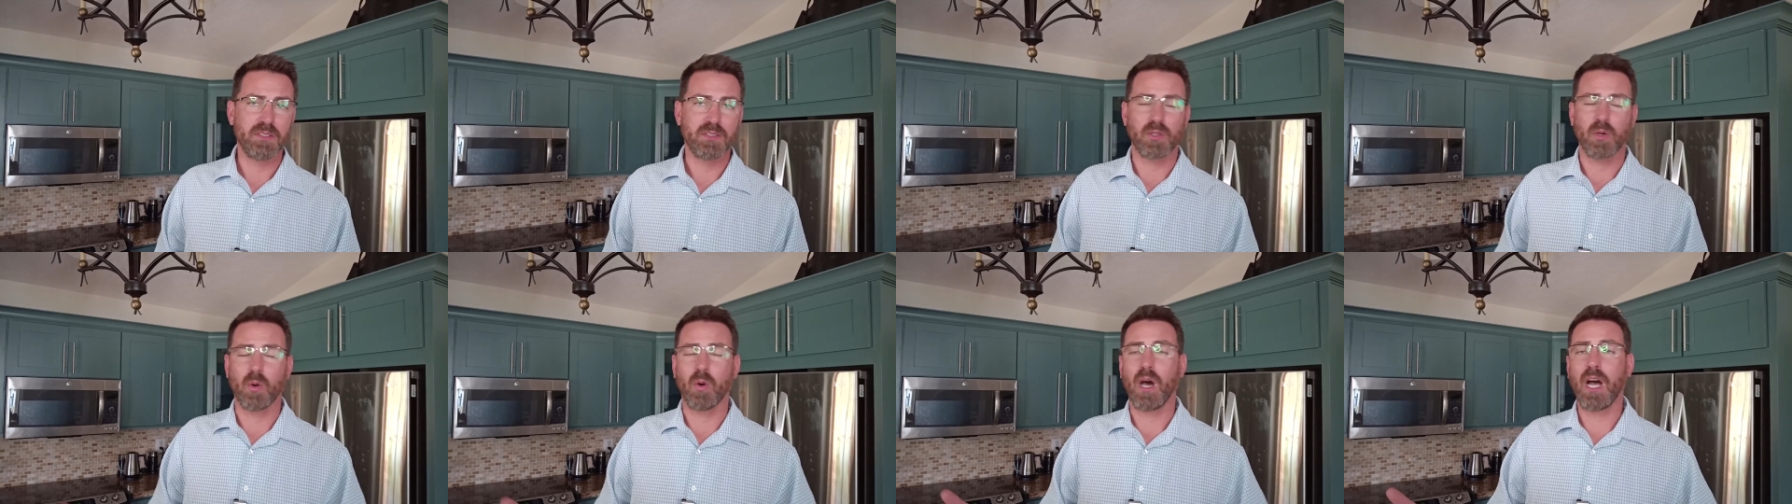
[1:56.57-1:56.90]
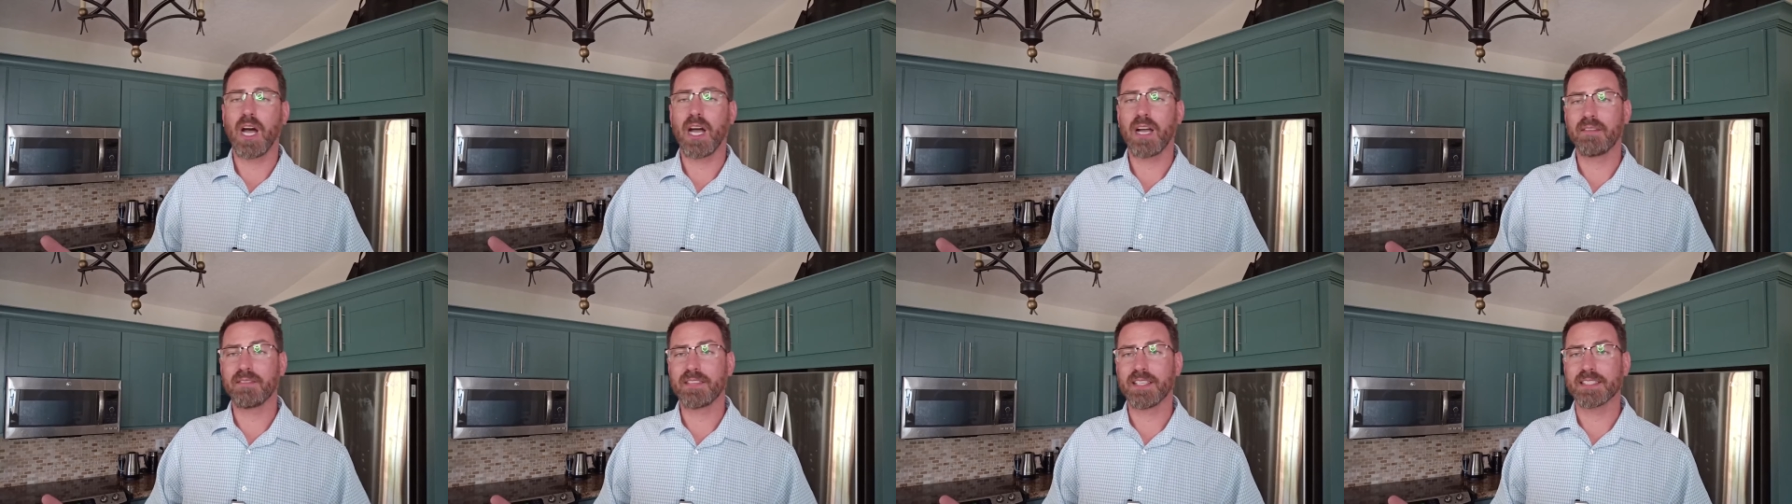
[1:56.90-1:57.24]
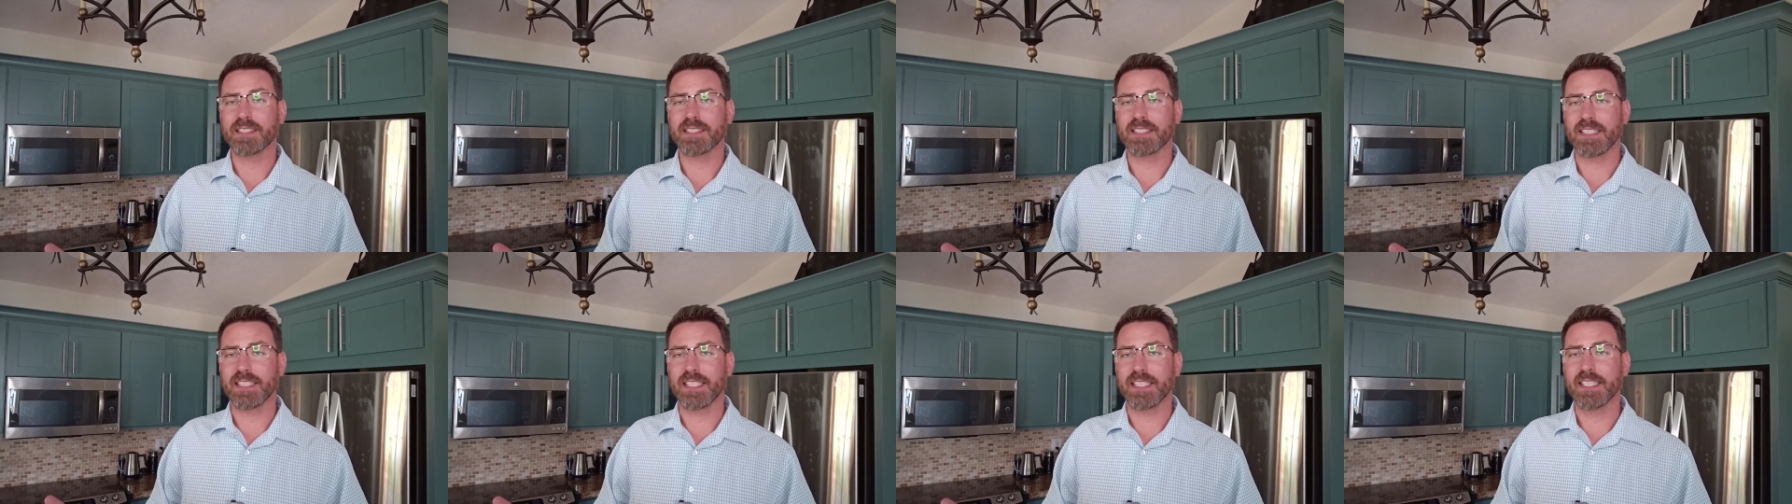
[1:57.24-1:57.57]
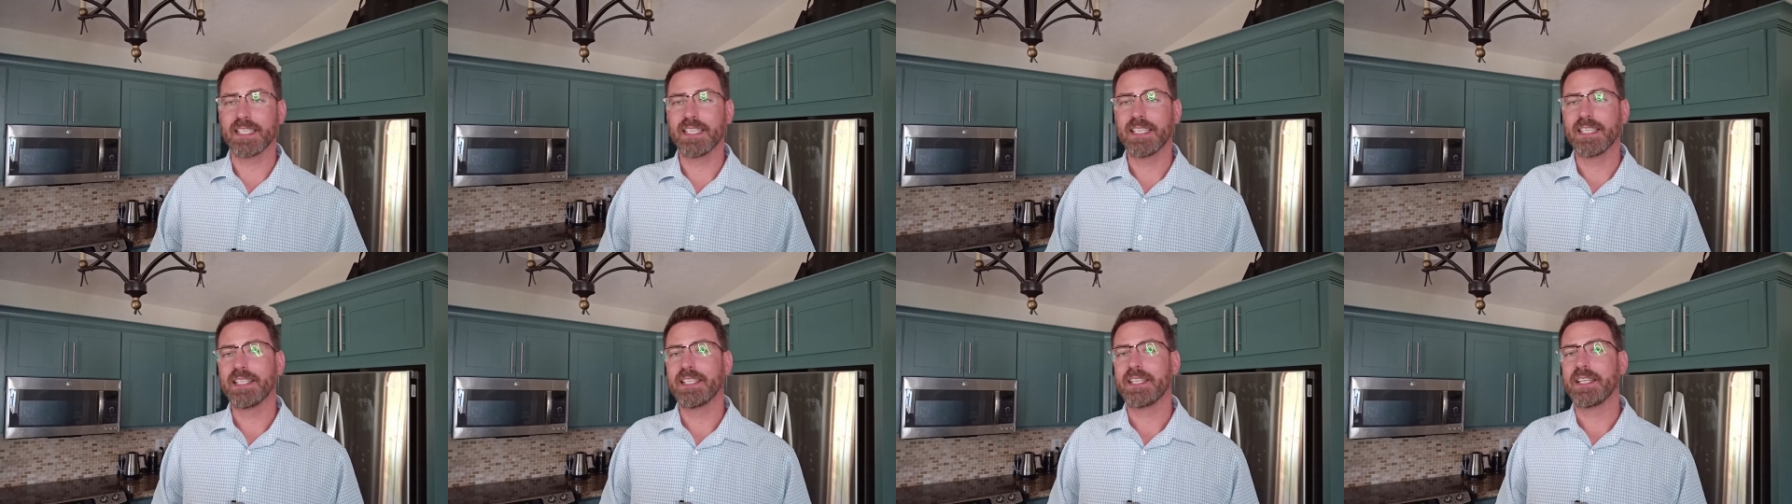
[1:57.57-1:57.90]
So
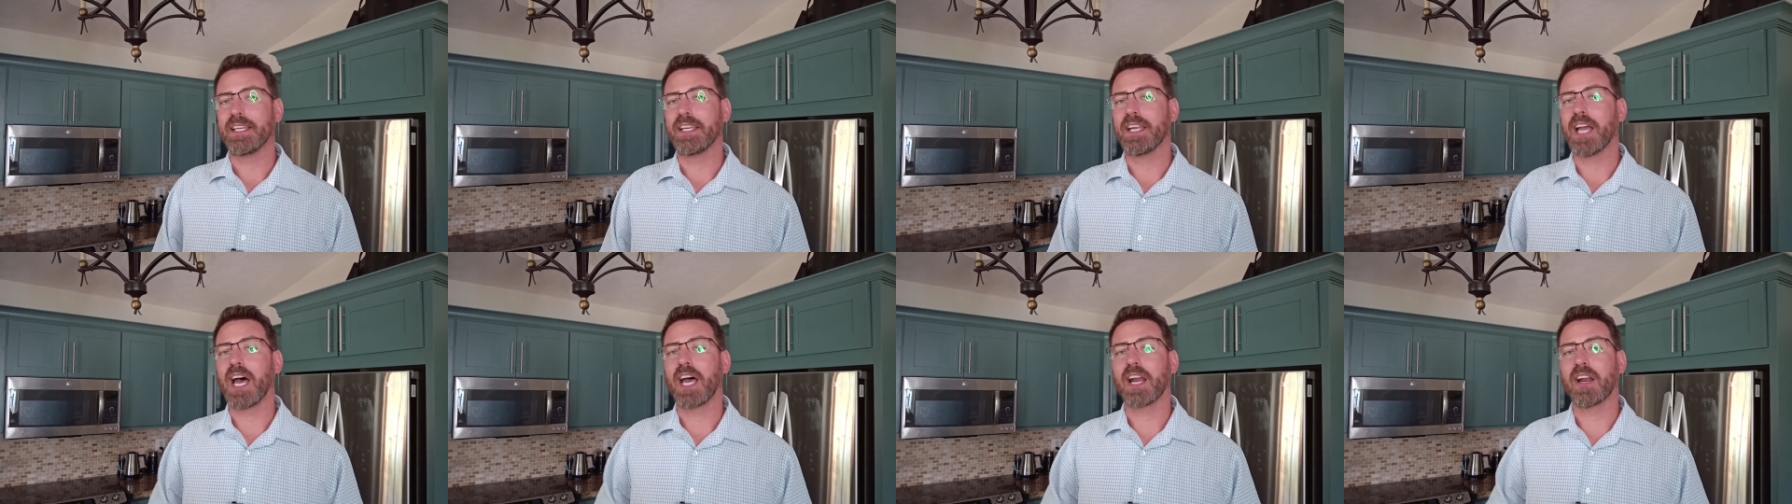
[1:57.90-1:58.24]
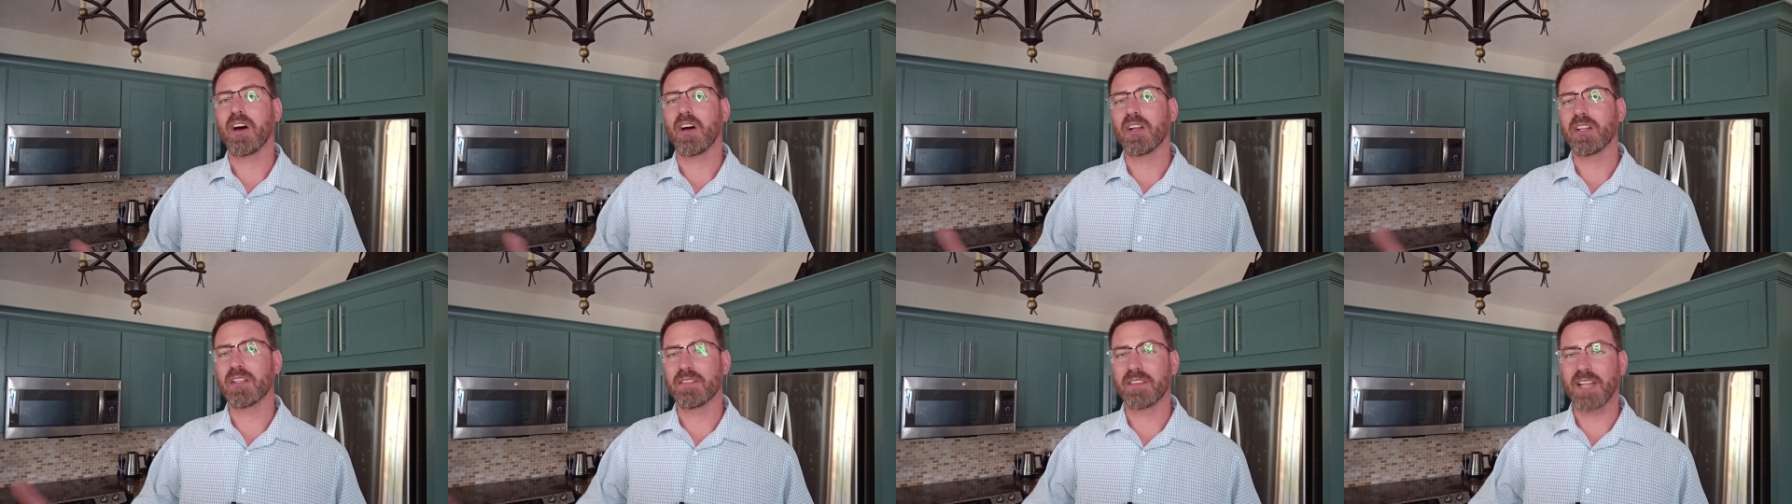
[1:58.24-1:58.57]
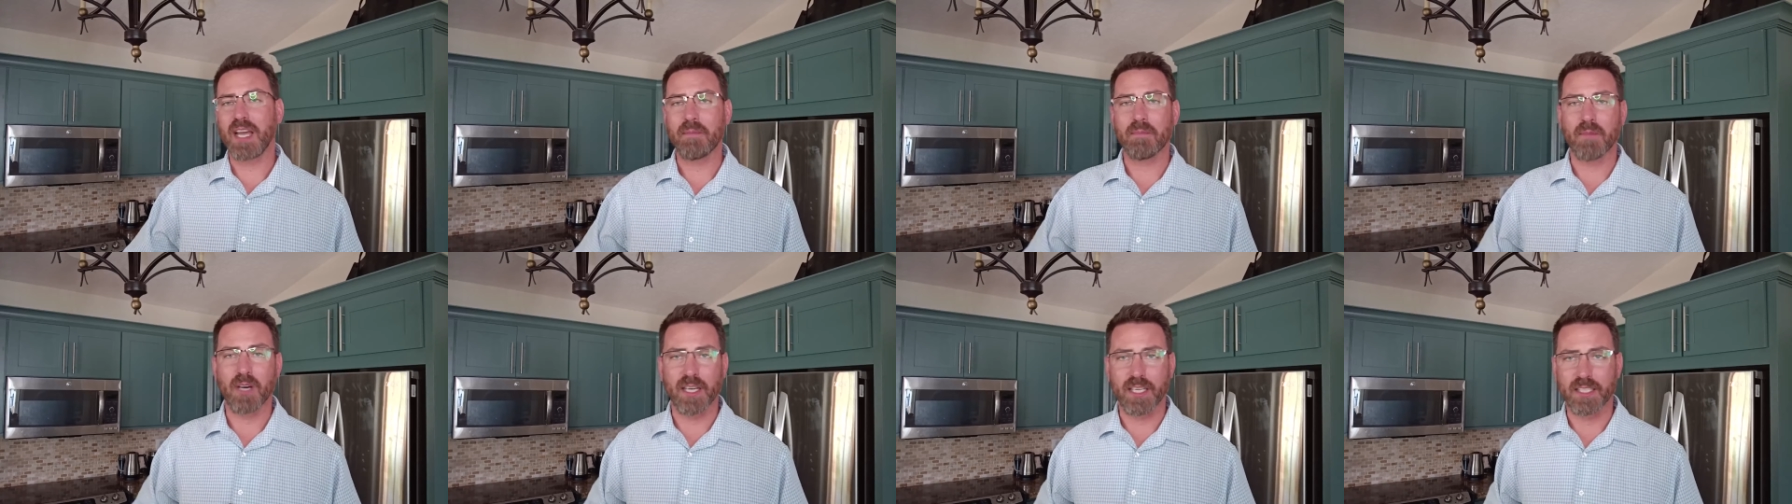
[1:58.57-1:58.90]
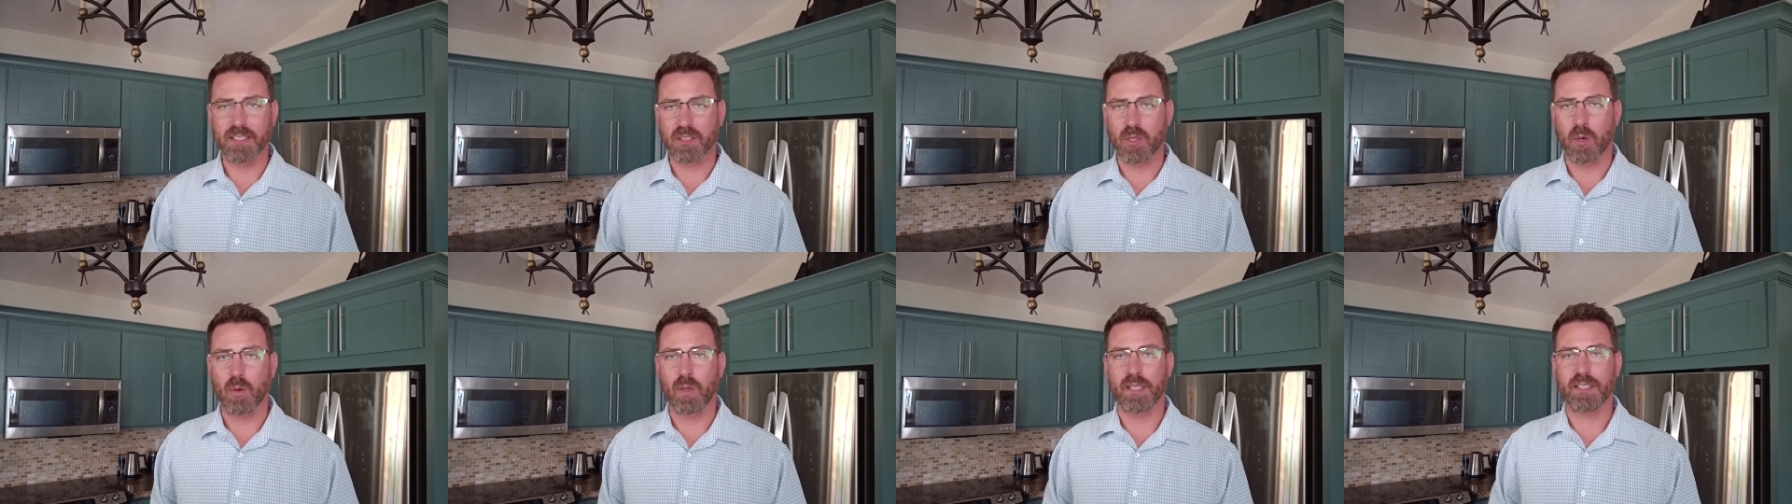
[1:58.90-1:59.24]
obviously, not all of that money
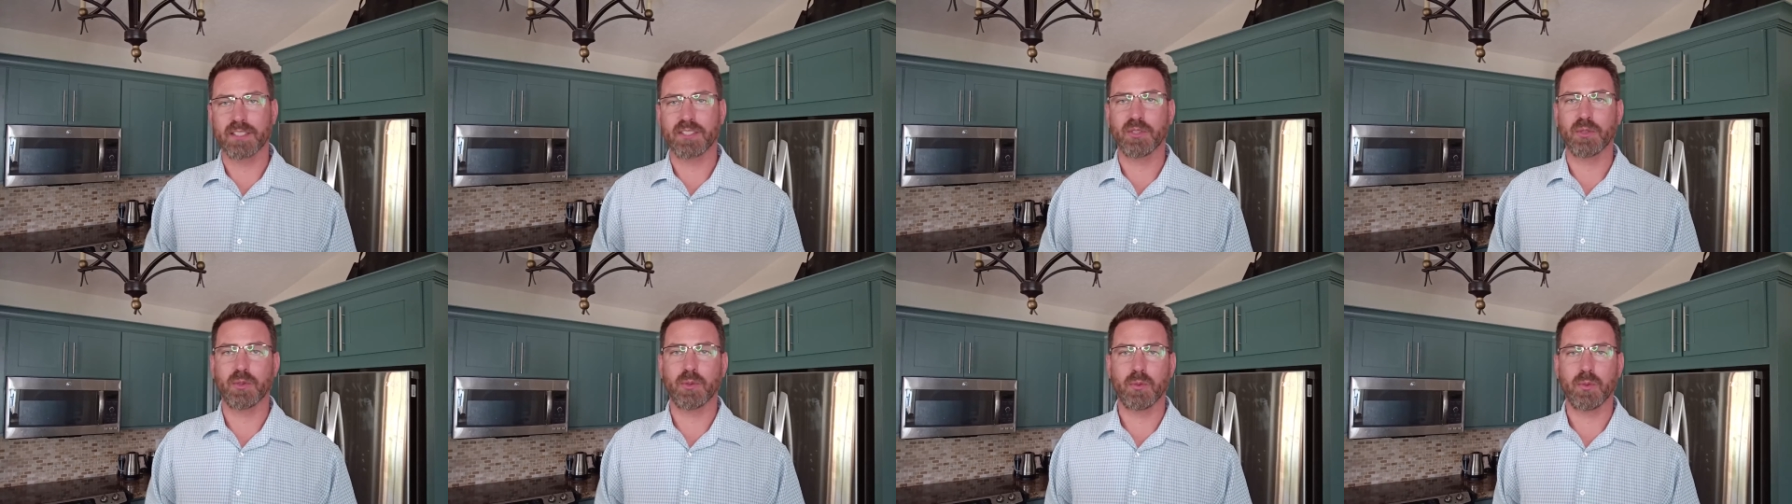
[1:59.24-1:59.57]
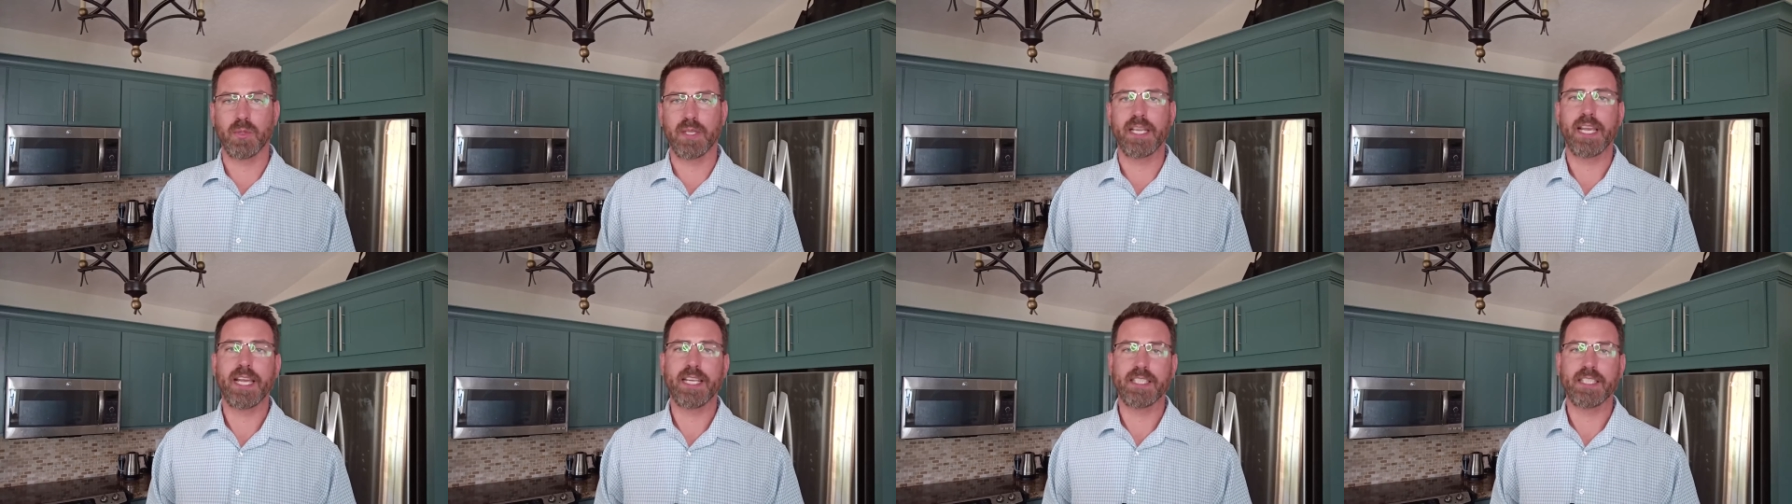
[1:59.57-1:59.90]
is going to the